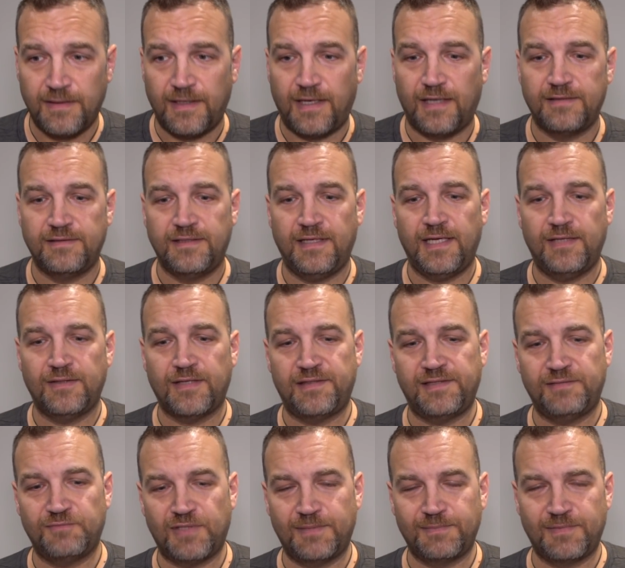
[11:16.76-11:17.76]
and then I
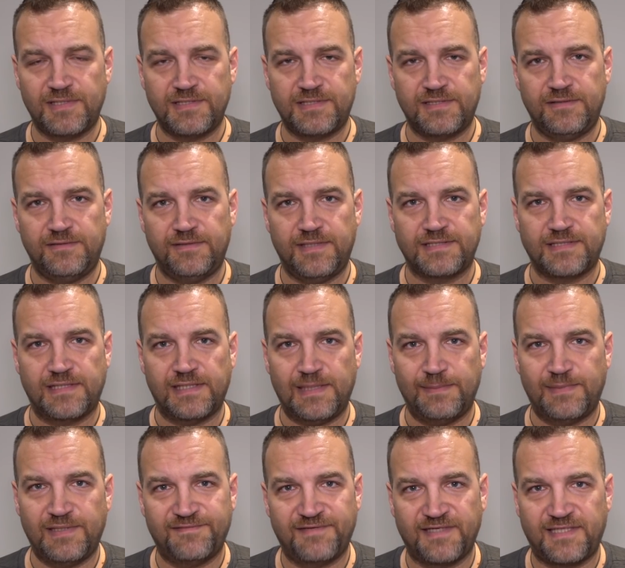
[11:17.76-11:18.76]
think what I'm going to do is a
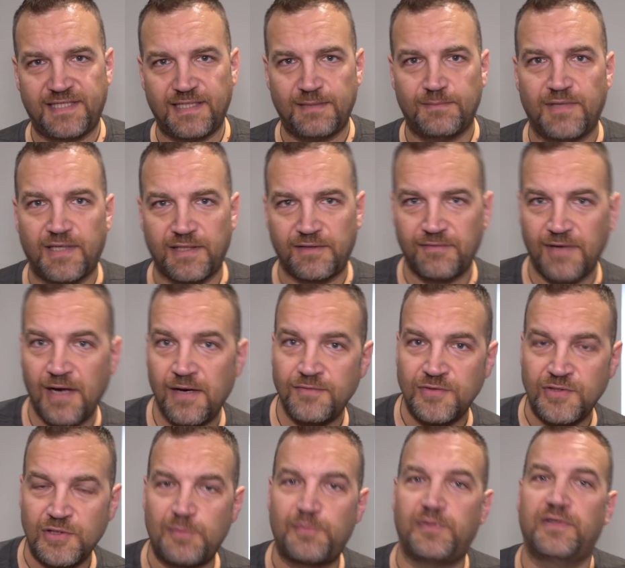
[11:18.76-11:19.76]
little bit of a kit bag
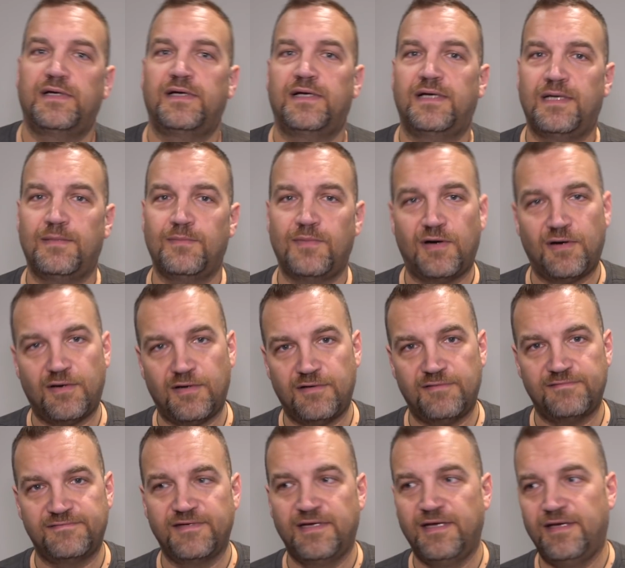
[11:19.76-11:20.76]
roundup
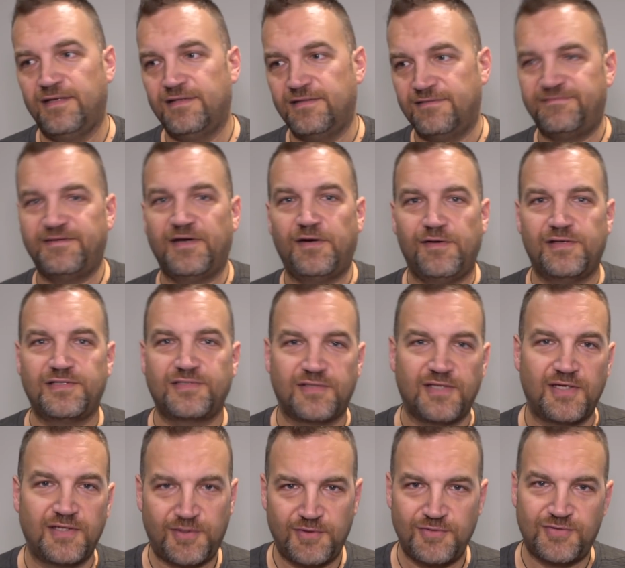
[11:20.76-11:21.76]
of the various
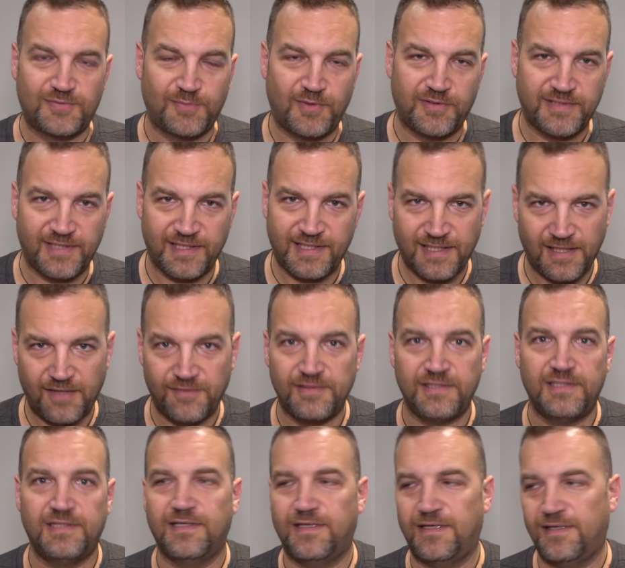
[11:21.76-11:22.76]
other accoutrements that I
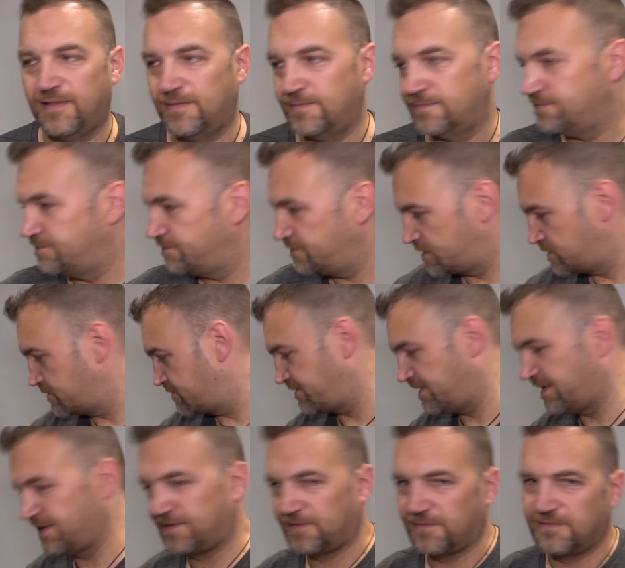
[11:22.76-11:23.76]
carry, stuff
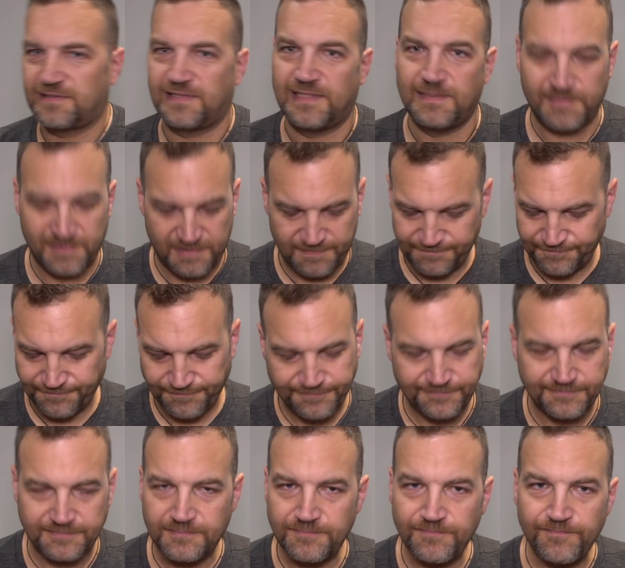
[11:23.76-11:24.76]
like gun slips,
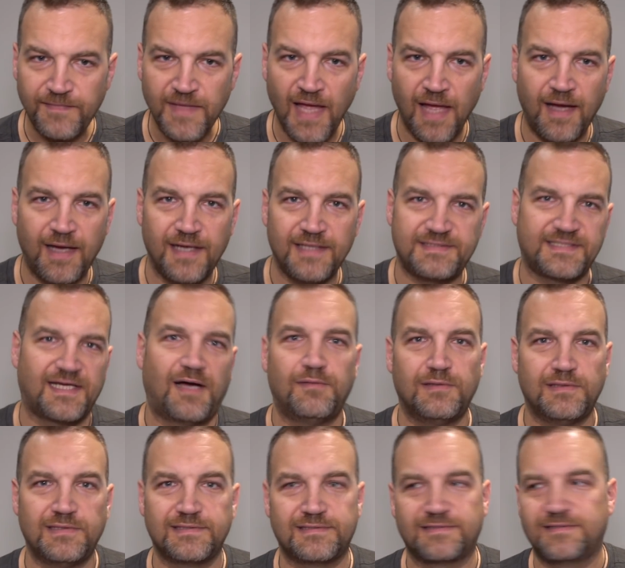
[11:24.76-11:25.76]

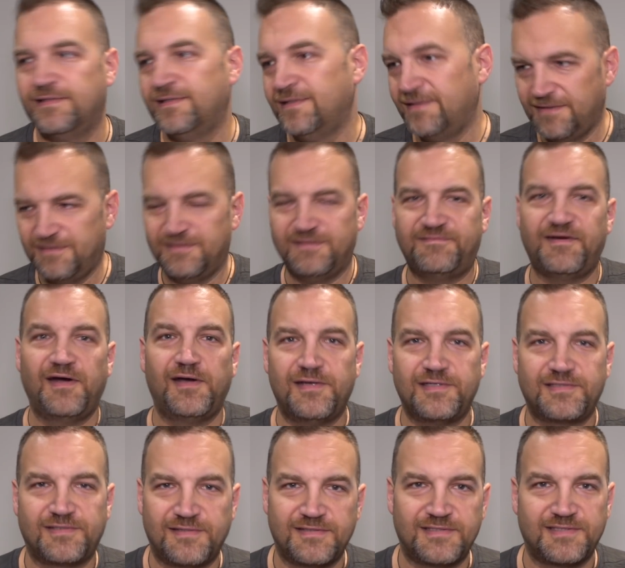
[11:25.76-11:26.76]
towels, the
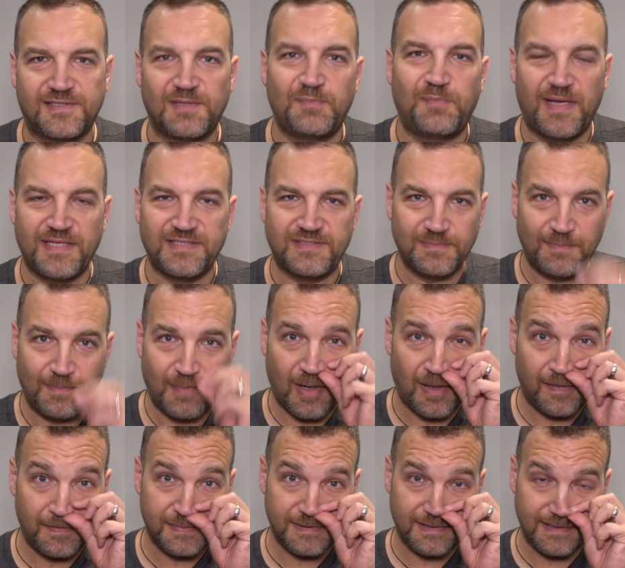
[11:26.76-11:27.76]
various other sort of bits and
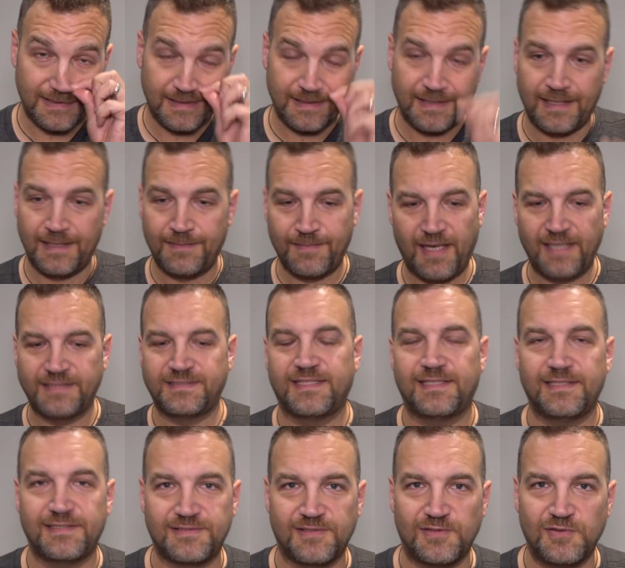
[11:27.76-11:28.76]
bobs that I
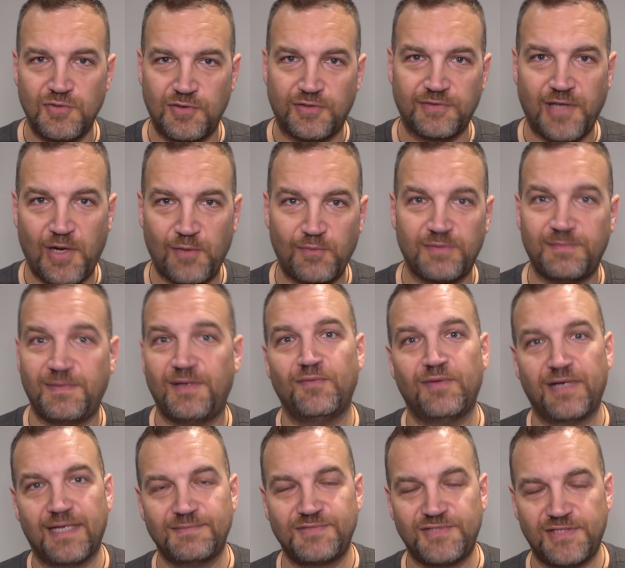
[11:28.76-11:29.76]
tend to sort of hook around with me
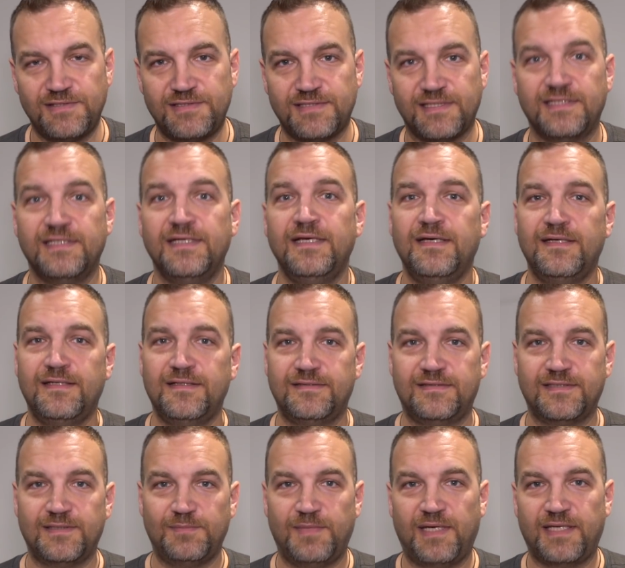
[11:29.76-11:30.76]
when I'm shooting,
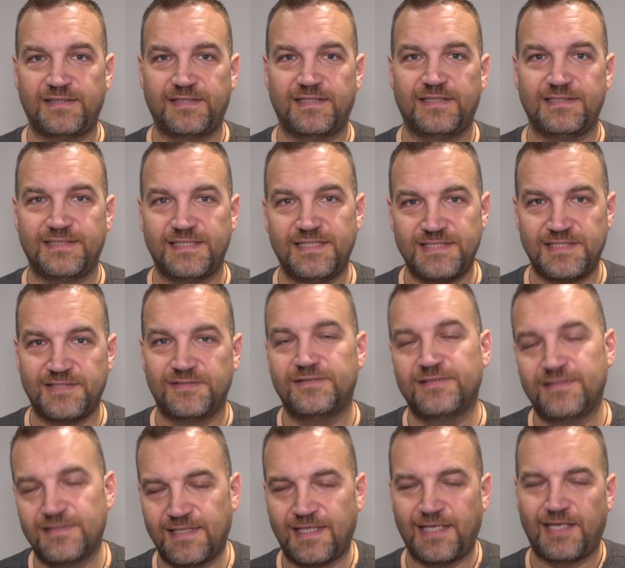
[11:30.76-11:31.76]
that make things
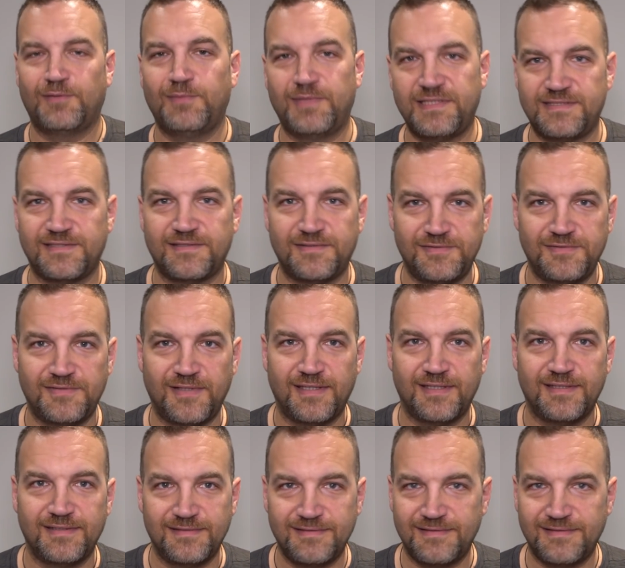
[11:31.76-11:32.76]
easier, that allow me
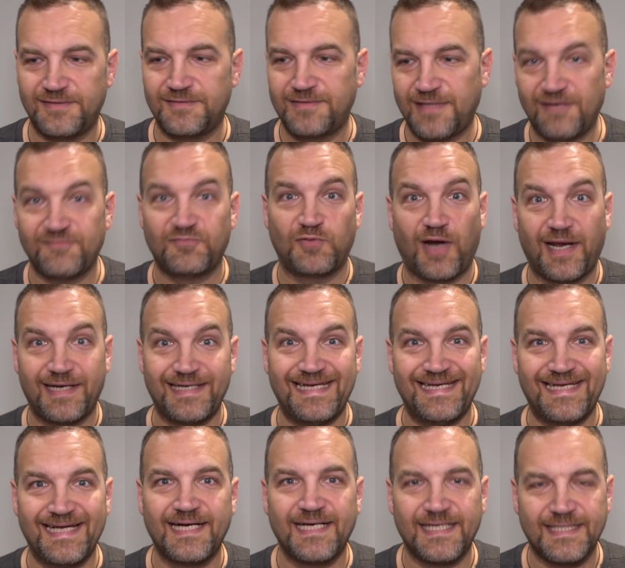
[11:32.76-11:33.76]
to have what I
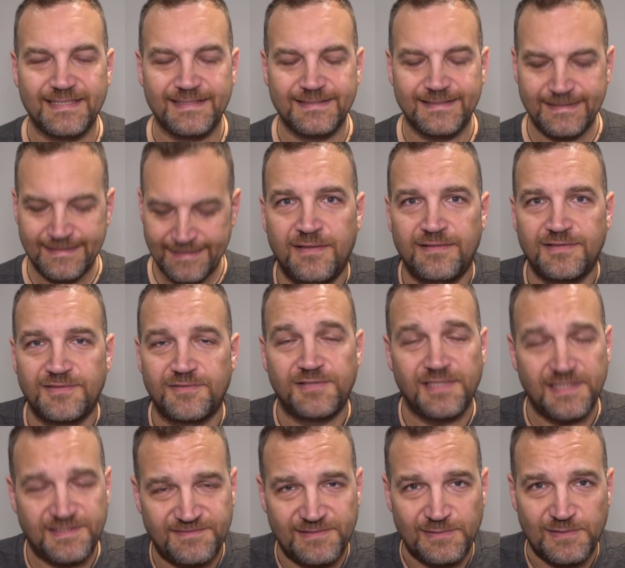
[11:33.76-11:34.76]
need at hand. So
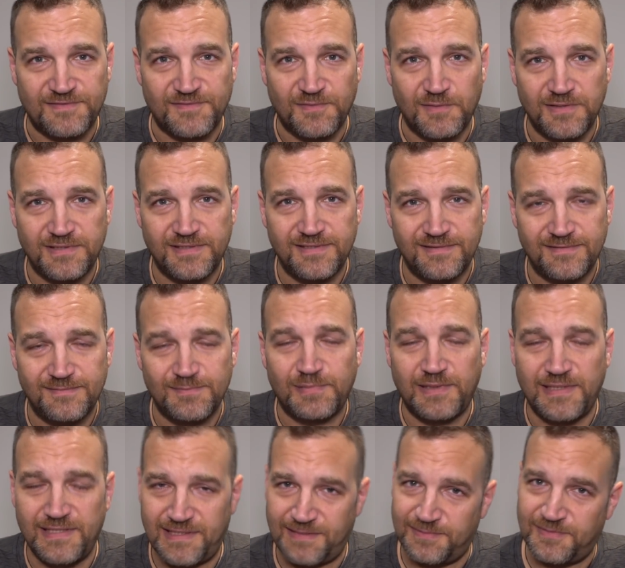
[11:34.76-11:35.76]
thanks very much for watching.
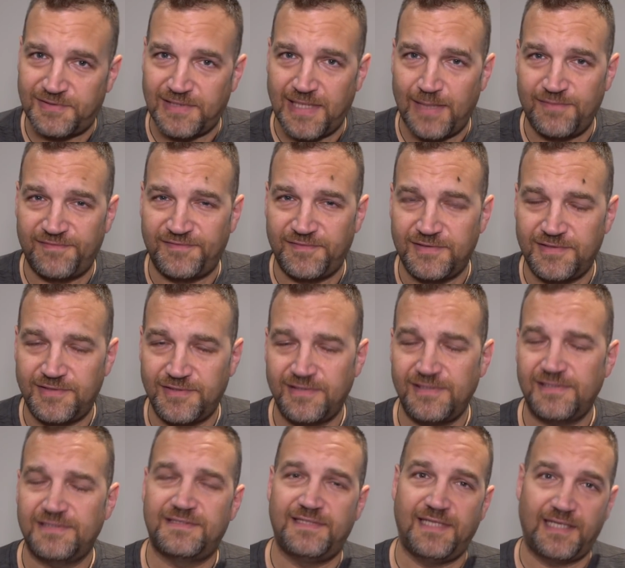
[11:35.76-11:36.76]
Please subscribe if you
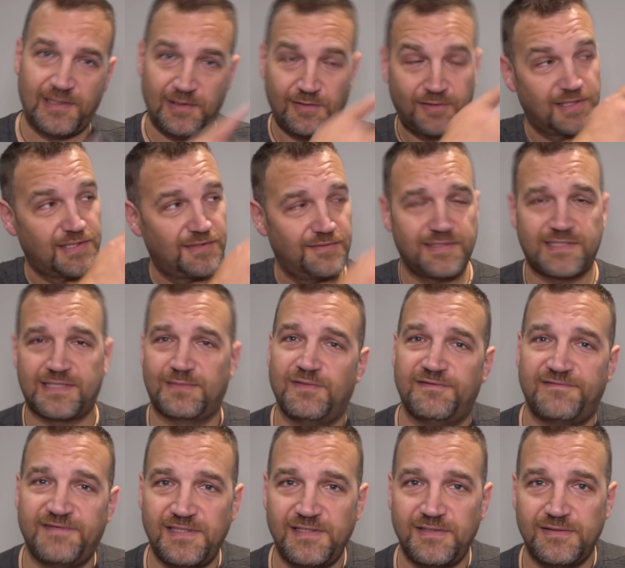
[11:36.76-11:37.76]
enjoy it. Take a look at the rest of
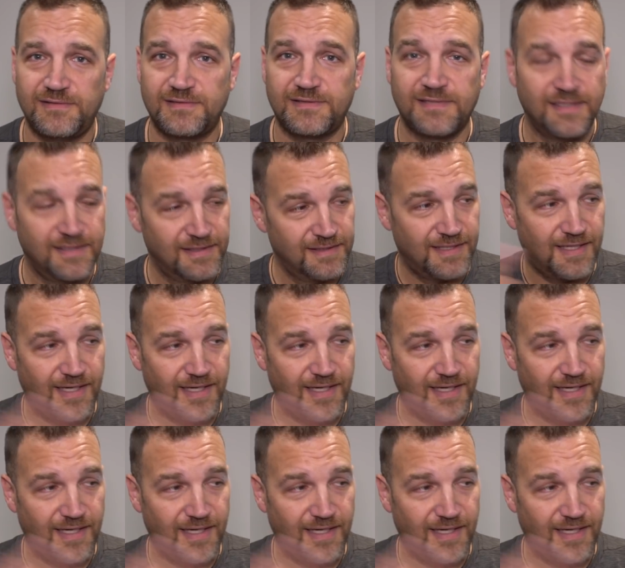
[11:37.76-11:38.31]
my videos.